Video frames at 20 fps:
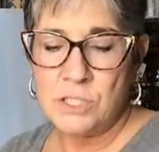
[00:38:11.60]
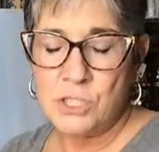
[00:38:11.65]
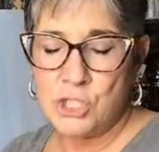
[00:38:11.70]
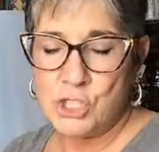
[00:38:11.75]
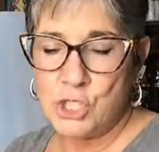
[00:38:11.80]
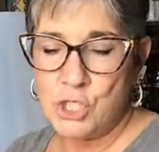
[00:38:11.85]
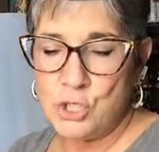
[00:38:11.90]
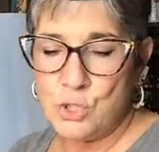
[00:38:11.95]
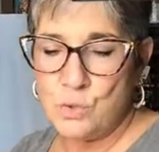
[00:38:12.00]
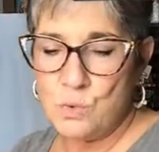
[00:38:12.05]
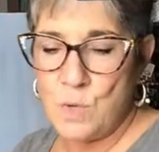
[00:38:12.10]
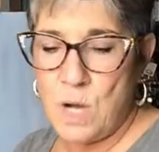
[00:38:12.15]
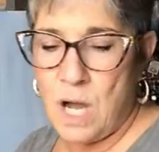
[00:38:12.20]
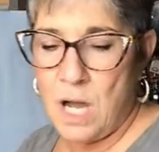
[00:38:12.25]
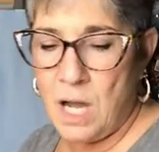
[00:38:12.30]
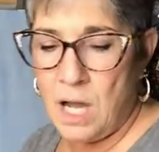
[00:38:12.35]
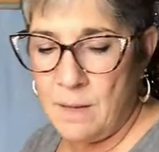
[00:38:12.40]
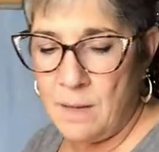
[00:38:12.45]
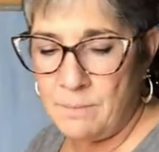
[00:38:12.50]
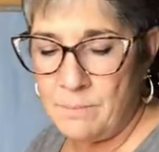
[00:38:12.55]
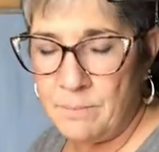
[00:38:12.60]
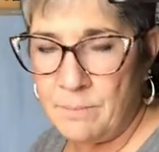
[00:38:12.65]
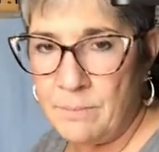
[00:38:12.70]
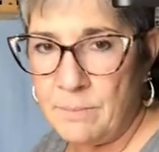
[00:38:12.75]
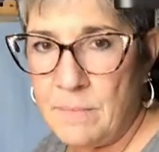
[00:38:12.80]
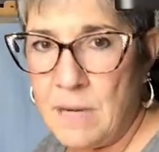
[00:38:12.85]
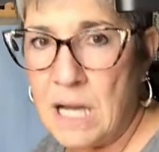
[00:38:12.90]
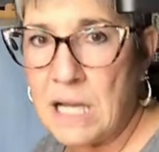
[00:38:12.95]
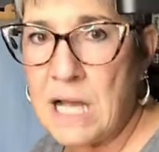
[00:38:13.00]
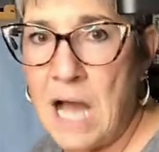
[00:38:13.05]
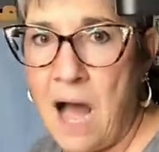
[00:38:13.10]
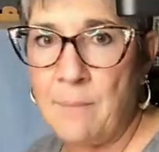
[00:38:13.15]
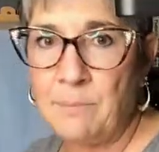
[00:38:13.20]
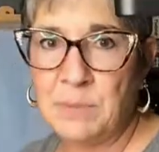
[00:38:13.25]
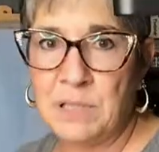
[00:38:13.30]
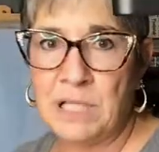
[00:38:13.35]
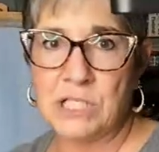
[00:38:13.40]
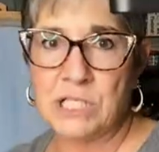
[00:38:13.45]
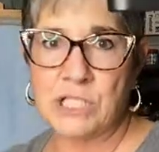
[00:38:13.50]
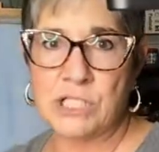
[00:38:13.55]
to
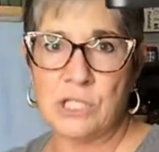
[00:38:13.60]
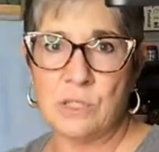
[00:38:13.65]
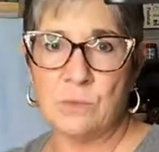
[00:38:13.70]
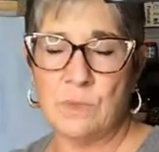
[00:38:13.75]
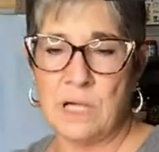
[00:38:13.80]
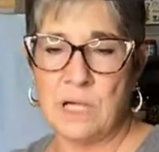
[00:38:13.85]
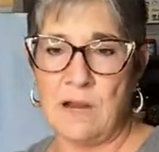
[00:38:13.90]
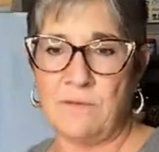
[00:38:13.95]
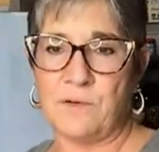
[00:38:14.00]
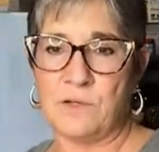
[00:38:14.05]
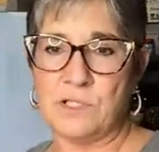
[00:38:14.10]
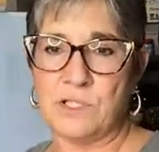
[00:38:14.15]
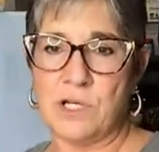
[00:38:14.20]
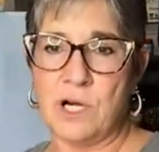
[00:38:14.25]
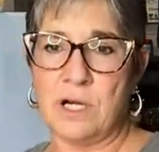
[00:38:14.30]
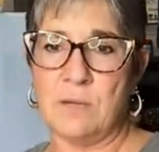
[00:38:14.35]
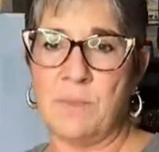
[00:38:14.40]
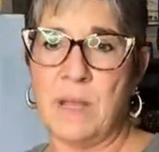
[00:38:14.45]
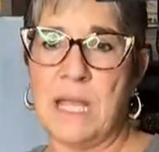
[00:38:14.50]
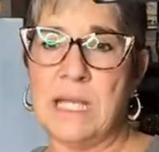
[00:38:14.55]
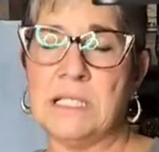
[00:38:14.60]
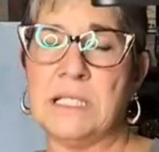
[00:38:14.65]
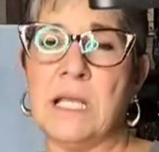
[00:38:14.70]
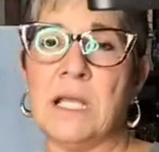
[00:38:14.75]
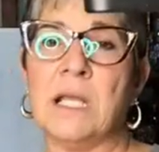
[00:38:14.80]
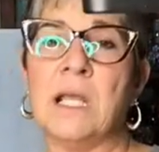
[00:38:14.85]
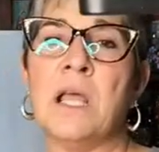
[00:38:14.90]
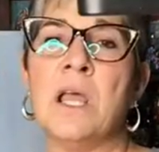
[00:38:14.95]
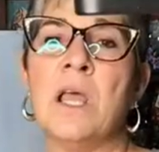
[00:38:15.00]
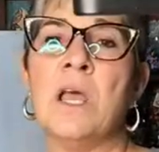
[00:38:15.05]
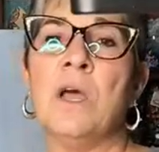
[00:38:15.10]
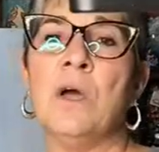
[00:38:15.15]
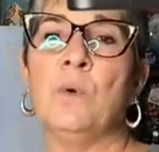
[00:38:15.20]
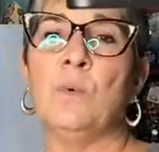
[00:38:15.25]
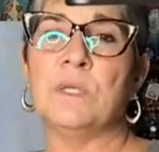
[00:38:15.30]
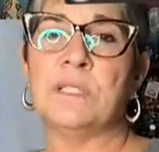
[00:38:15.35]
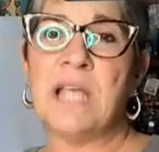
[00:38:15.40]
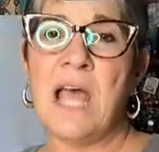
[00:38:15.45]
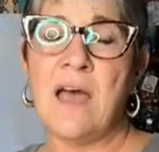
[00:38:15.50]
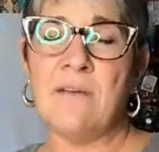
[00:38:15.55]
accomplish when I first started painting,
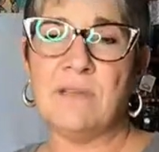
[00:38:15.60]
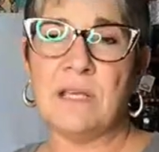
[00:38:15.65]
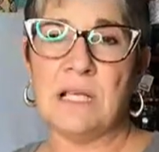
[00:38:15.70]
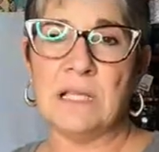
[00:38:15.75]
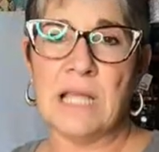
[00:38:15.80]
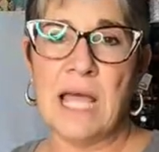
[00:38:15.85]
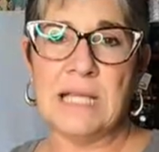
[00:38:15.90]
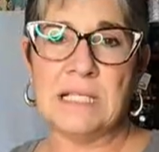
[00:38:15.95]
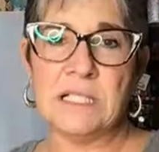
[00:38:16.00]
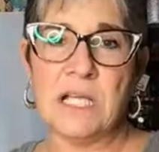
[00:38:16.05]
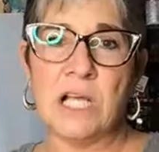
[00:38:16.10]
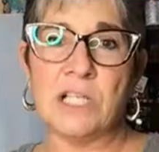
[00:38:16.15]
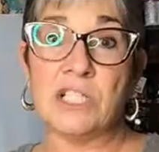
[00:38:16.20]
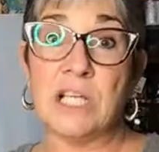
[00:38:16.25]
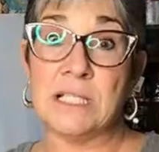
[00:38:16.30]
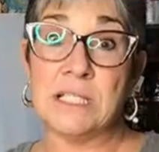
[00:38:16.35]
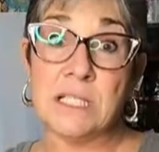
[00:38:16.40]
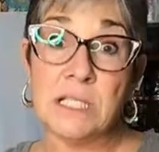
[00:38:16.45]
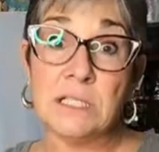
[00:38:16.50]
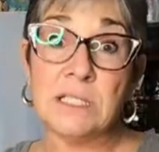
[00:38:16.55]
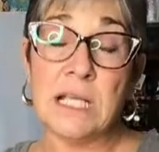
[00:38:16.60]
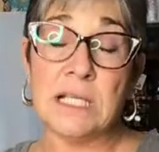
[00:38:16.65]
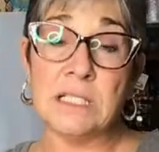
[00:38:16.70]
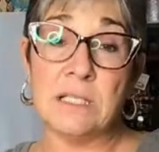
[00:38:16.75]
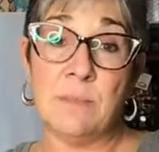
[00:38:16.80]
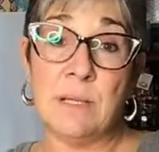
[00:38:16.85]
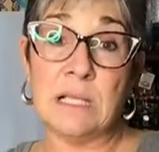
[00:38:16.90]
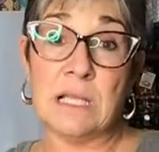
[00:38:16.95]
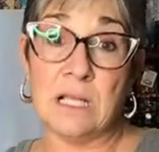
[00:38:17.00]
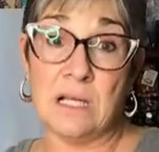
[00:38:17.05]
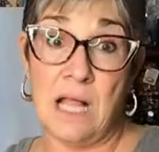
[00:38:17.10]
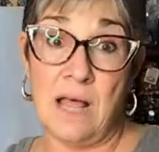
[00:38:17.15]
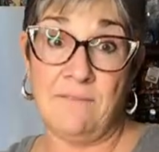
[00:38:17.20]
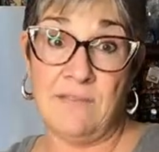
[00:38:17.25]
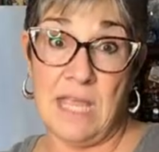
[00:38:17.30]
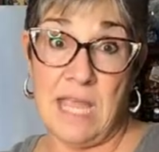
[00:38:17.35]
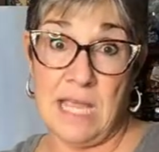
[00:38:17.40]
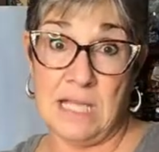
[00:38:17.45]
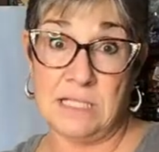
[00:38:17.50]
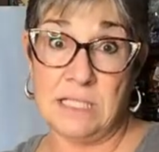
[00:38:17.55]
was having a light touch. I still tend to be a little
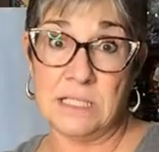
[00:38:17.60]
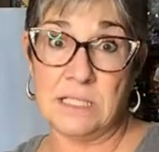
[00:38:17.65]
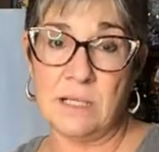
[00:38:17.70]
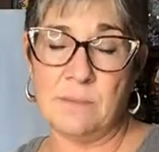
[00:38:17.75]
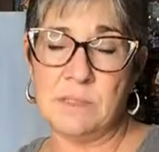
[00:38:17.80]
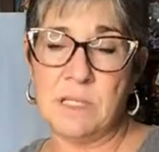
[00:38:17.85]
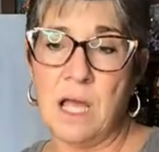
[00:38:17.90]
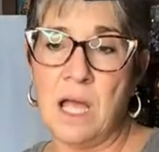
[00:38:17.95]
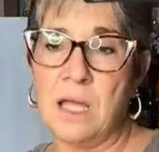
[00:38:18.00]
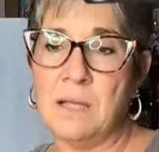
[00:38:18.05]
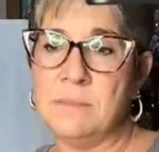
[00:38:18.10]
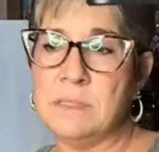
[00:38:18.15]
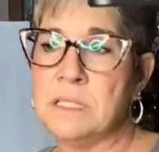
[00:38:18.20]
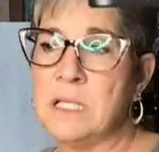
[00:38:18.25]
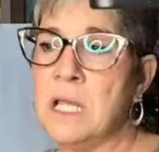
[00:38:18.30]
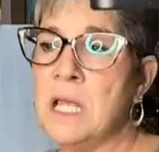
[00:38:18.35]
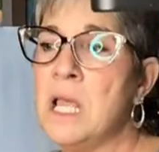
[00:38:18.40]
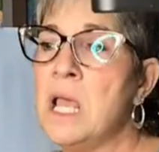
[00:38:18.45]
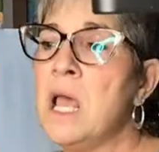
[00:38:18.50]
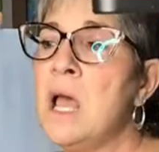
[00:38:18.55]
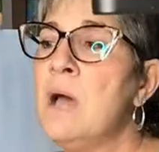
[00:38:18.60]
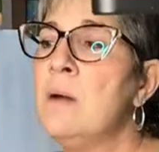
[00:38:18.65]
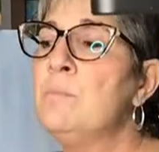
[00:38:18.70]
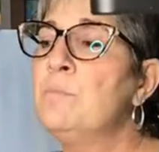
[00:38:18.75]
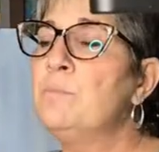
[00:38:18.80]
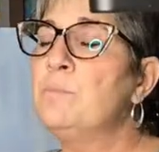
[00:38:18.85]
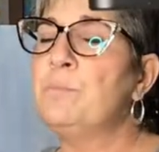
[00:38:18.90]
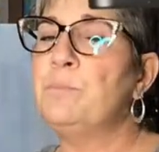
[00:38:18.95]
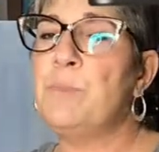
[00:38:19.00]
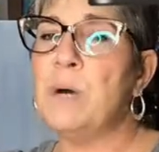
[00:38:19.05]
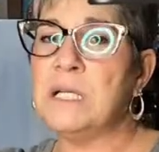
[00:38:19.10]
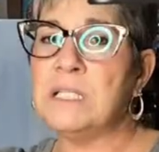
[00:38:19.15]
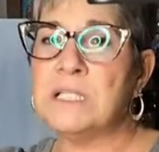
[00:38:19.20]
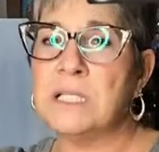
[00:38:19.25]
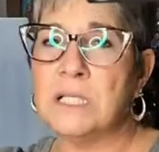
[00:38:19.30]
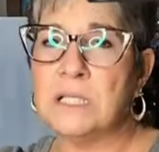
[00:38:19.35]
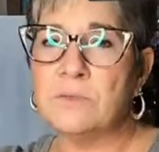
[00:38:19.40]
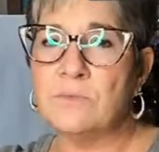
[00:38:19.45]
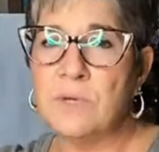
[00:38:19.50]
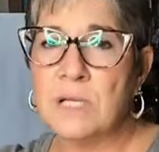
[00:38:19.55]
heavy-handed sometimes, but
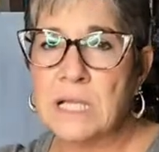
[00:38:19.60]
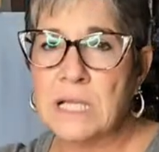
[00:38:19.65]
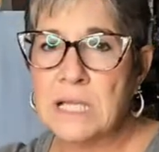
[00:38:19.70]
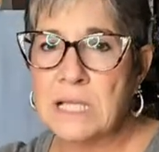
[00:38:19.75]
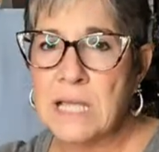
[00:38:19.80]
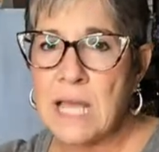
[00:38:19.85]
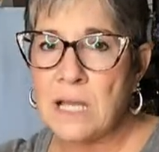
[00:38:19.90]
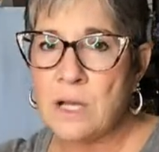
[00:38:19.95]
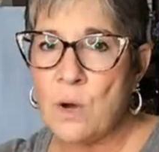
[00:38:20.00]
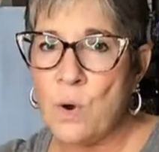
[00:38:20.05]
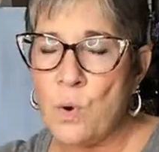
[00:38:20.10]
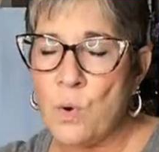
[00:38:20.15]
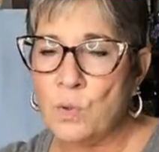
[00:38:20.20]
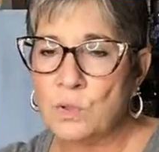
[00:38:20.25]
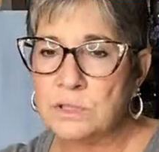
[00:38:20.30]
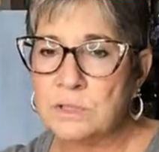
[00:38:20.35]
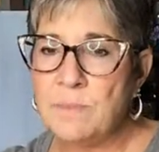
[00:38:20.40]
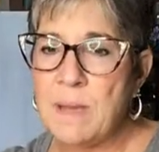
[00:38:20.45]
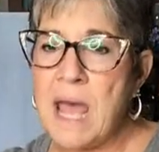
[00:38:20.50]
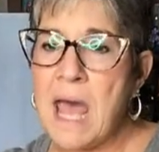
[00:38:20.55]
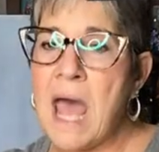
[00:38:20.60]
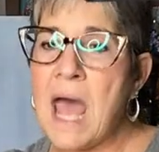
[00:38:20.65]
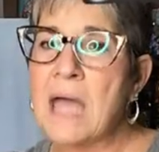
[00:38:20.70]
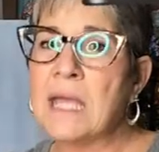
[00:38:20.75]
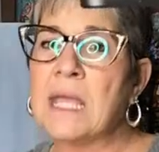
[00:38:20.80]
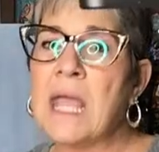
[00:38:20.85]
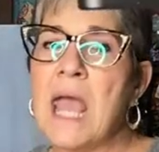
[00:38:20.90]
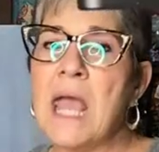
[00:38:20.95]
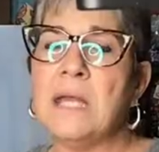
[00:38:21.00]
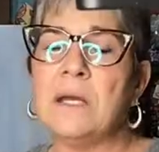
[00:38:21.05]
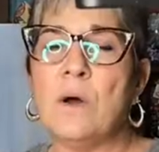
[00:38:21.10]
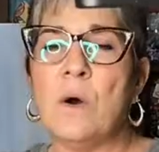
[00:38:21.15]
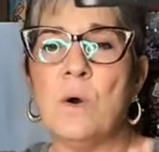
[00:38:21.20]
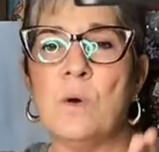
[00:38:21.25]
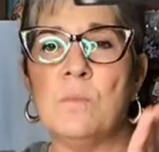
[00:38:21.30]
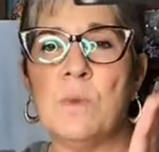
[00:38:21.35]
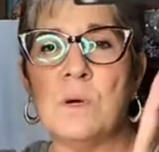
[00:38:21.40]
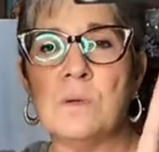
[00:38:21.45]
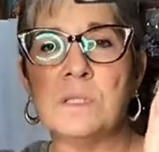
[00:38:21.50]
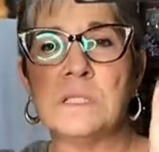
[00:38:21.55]
to really like hold back and
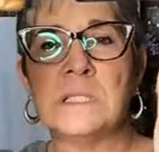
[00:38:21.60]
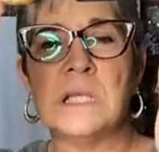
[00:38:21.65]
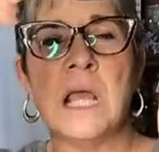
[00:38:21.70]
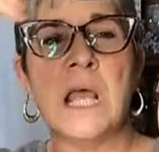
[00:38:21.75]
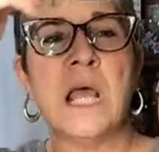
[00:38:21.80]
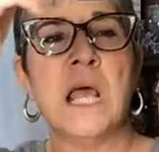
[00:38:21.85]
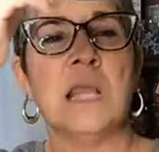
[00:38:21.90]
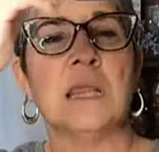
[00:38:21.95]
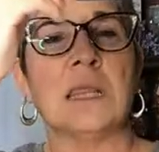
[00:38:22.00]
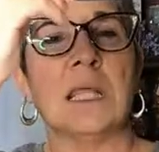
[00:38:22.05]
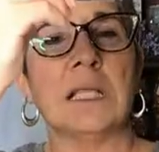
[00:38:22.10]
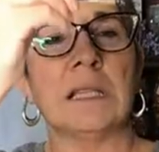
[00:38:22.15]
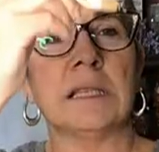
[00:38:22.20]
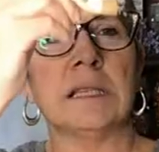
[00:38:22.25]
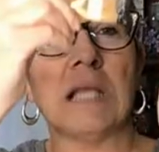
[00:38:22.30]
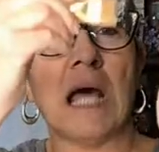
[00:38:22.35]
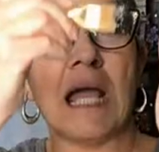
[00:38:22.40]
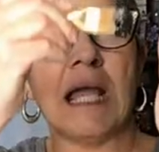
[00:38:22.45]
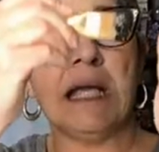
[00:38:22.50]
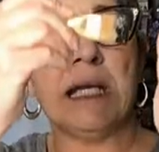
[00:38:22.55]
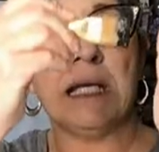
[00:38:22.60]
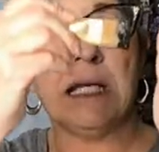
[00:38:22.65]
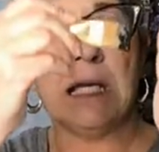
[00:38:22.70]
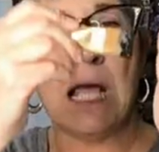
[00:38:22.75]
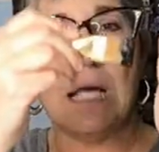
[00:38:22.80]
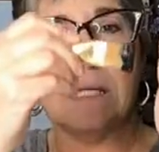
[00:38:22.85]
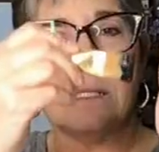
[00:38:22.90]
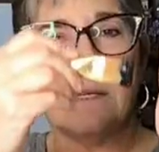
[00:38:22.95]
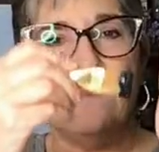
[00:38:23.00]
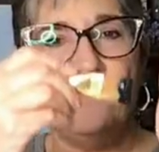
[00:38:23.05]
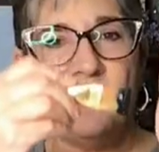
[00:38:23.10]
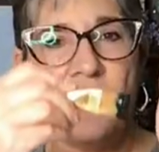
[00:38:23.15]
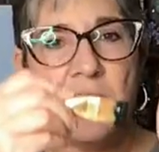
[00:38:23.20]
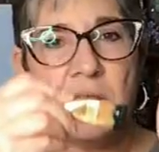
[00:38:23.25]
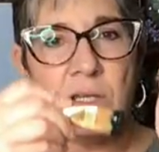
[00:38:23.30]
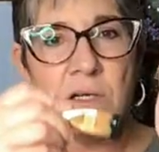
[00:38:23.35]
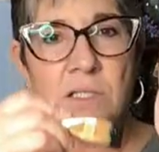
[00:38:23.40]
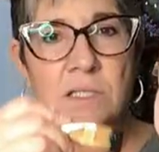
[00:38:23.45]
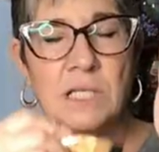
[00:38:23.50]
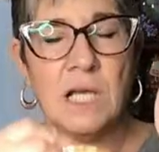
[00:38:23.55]
almost the light as a
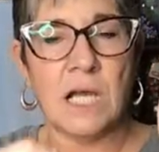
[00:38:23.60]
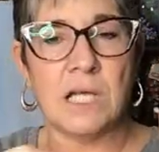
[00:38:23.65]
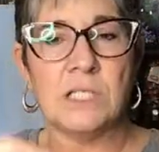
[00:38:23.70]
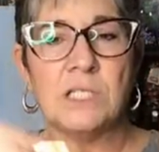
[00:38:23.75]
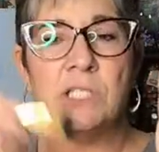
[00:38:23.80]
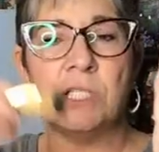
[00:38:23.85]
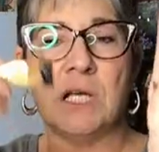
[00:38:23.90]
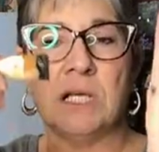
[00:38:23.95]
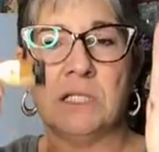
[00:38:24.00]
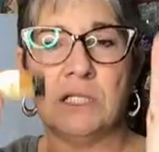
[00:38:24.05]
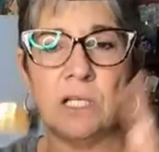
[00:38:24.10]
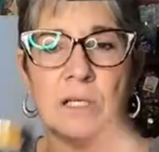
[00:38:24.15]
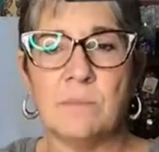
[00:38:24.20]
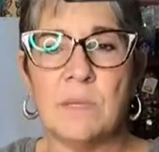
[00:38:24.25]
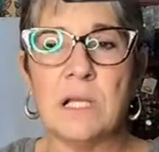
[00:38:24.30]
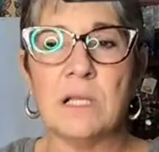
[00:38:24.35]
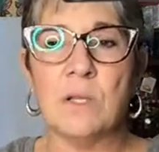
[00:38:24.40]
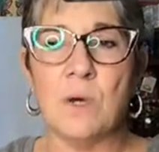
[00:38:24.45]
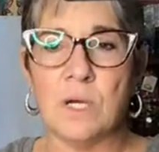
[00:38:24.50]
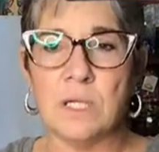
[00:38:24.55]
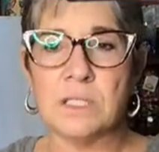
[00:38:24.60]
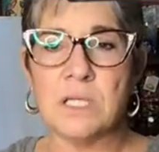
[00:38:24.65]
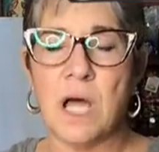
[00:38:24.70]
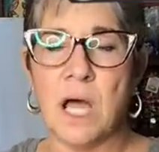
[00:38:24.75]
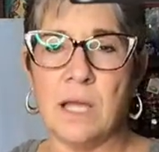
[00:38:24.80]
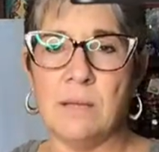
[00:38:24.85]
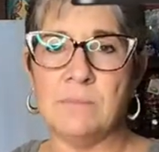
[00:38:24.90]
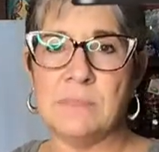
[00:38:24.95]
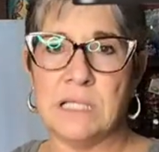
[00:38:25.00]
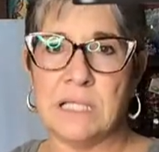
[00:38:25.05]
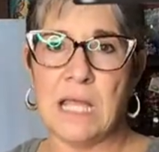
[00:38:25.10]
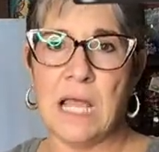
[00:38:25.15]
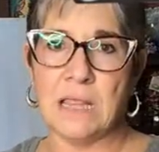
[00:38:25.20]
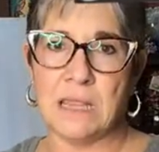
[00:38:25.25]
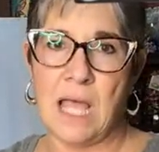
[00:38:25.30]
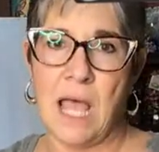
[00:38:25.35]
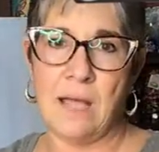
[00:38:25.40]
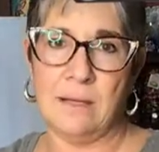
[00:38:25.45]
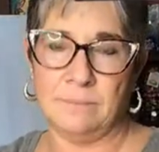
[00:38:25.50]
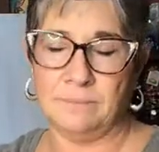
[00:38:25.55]
feather touch, it took me a long time to
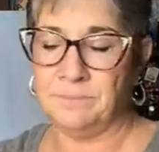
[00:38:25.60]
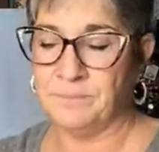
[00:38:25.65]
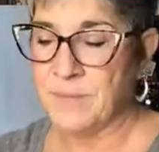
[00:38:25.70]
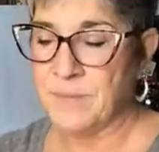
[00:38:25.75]
get that.